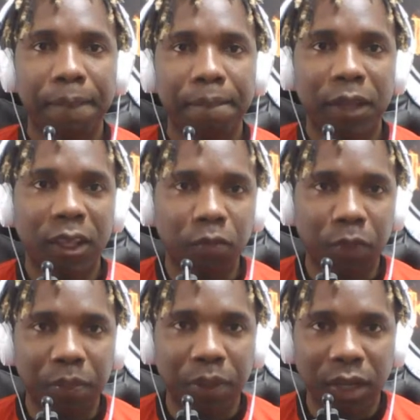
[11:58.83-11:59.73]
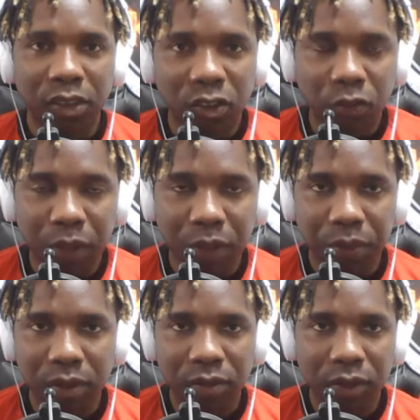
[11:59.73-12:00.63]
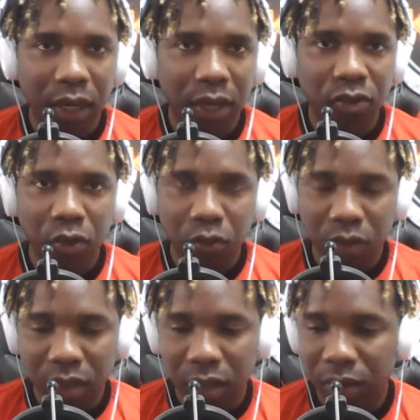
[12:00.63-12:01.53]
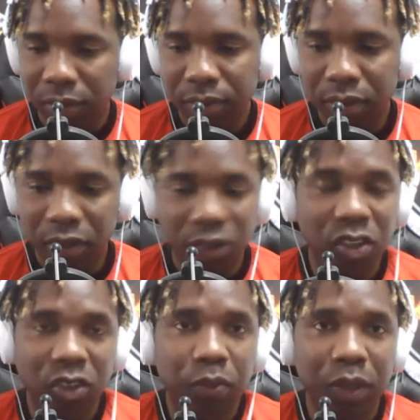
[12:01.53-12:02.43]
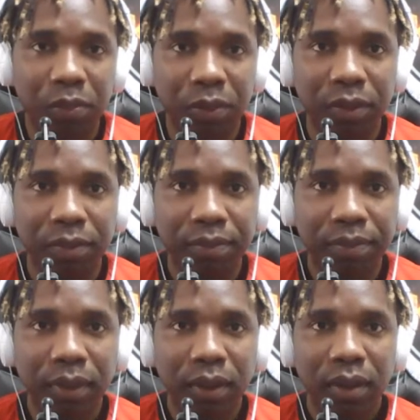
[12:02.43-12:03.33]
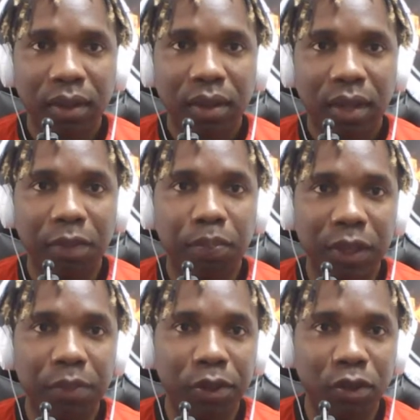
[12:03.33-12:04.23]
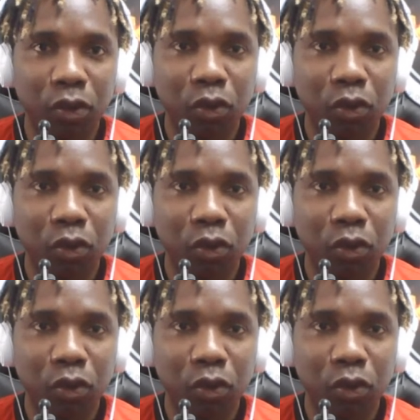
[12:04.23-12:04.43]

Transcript: because people are just people, regardless of who they are. They're just people, and people do